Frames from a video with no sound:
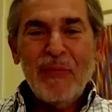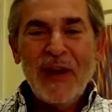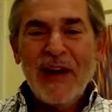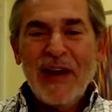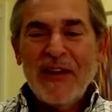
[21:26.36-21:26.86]
to
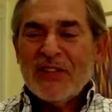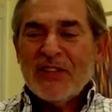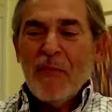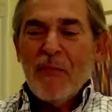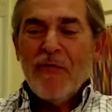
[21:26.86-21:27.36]
have to skip
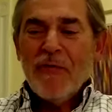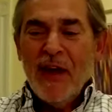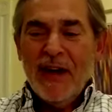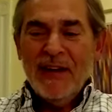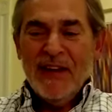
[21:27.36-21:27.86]
over
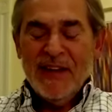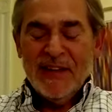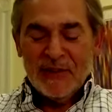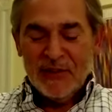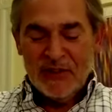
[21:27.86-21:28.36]
that in the
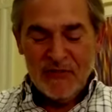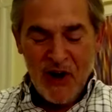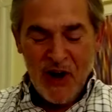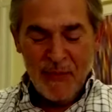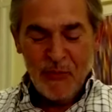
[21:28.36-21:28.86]
interest of
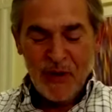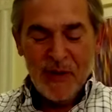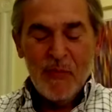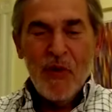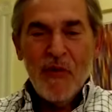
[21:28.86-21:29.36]
time, and we're going to
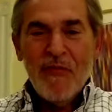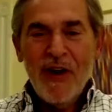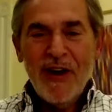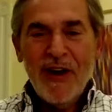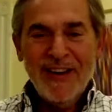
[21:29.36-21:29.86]
move on
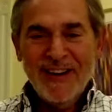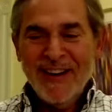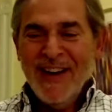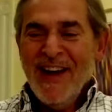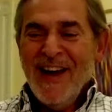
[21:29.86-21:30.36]
here.
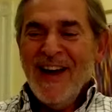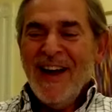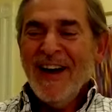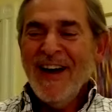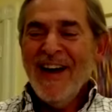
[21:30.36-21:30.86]

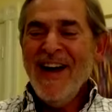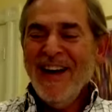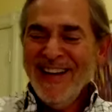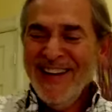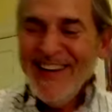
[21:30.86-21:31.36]

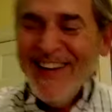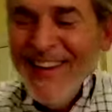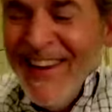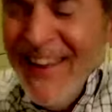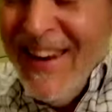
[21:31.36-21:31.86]

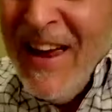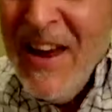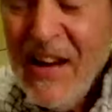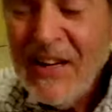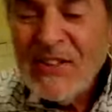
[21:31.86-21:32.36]

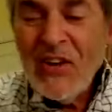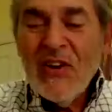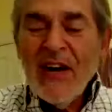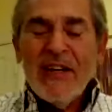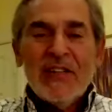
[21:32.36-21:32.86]
So
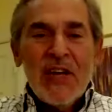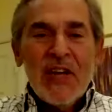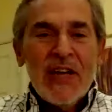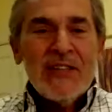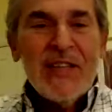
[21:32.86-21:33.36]
United
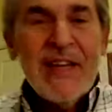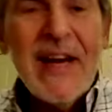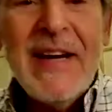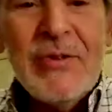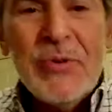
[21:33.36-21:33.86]
States in the
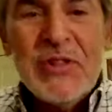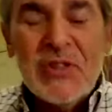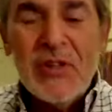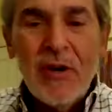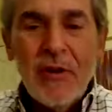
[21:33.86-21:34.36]
90s was
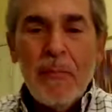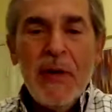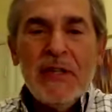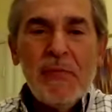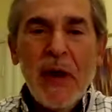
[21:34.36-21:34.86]
still the
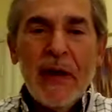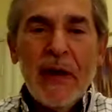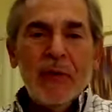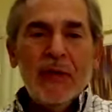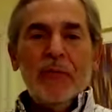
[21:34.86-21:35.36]

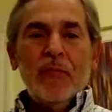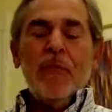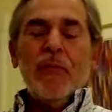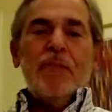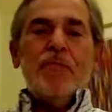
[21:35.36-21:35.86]
peacemaker. We
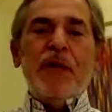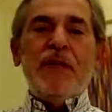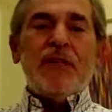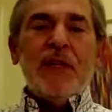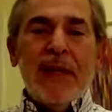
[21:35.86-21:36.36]
made
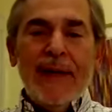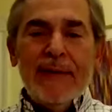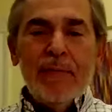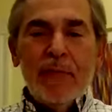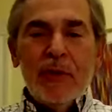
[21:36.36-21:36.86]
peace at
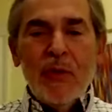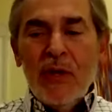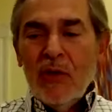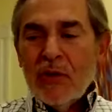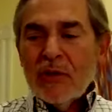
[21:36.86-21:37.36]
Dayton between
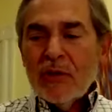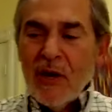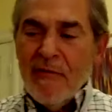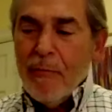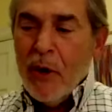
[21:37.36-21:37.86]
the
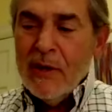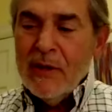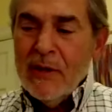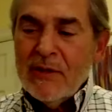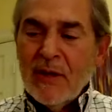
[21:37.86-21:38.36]
Yugoslav
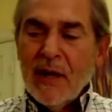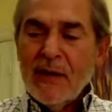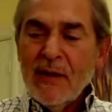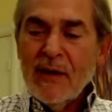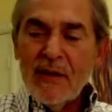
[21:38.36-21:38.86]
parties who'd
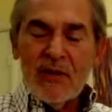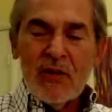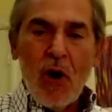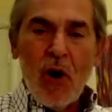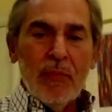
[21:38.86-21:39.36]
gotten into this
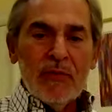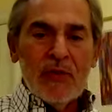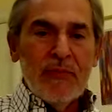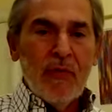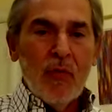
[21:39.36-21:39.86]
horrible
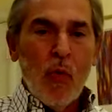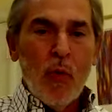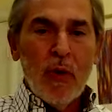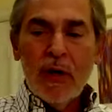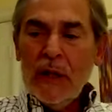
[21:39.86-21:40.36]
civil war.